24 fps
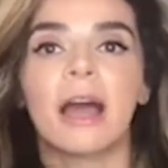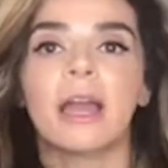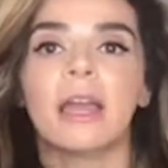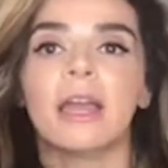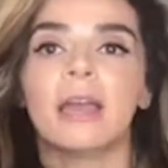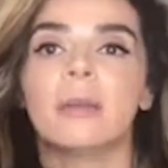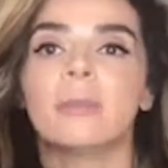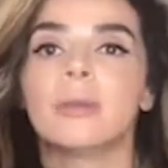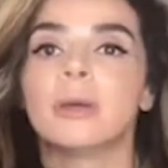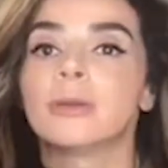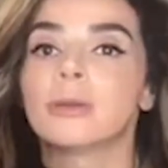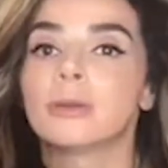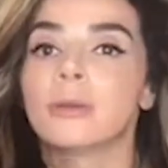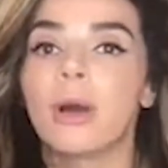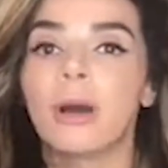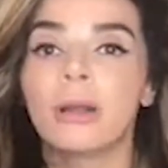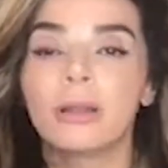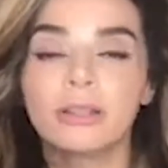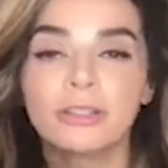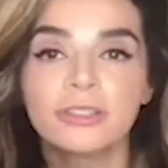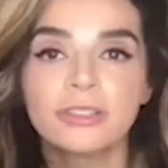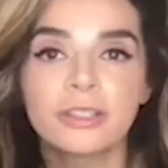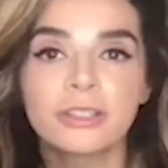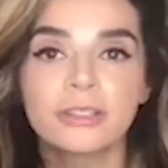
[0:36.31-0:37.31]
I am a
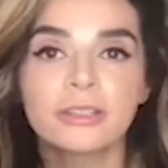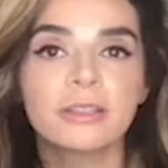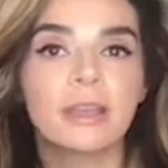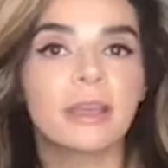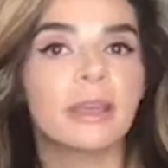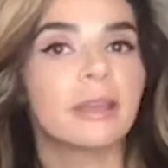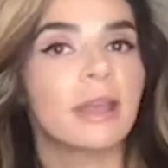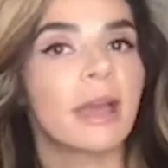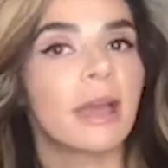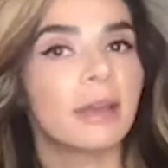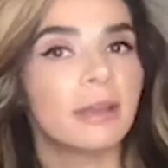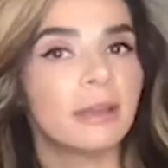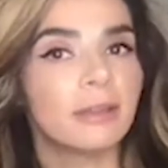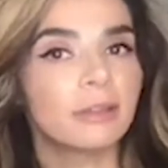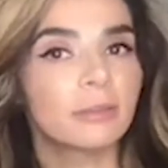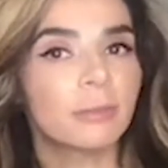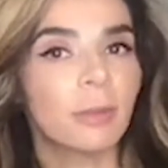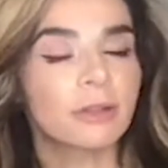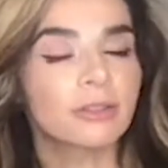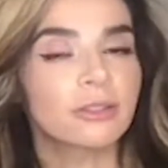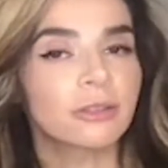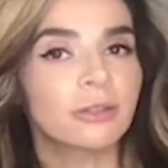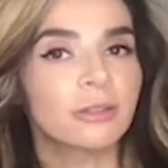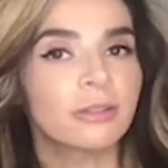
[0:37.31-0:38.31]
neurologist and headache
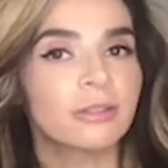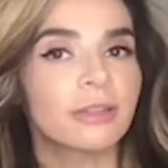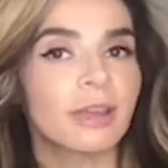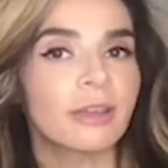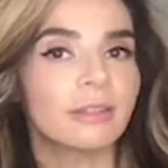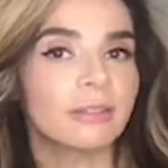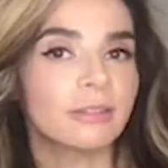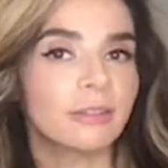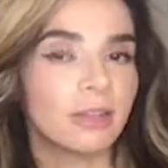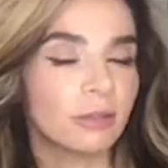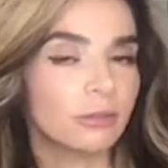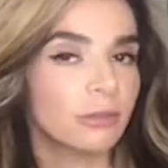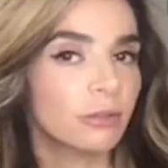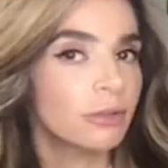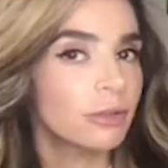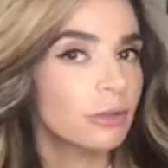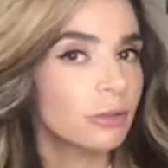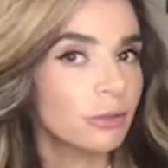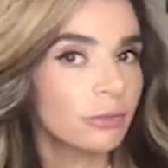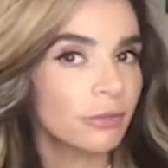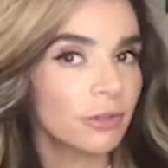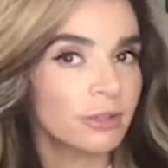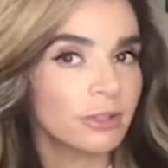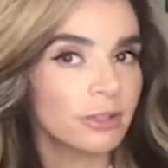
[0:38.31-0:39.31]
specialist at Stanford
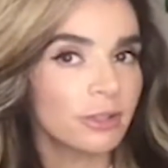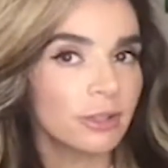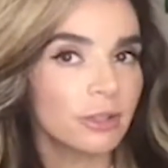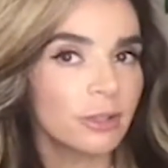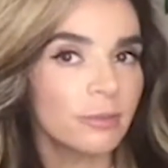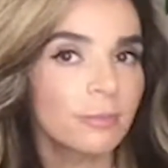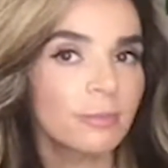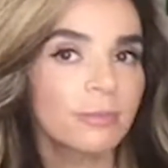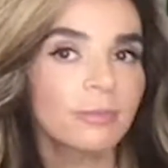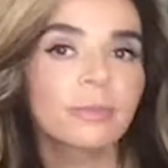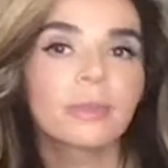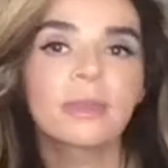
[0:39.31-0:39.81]
University.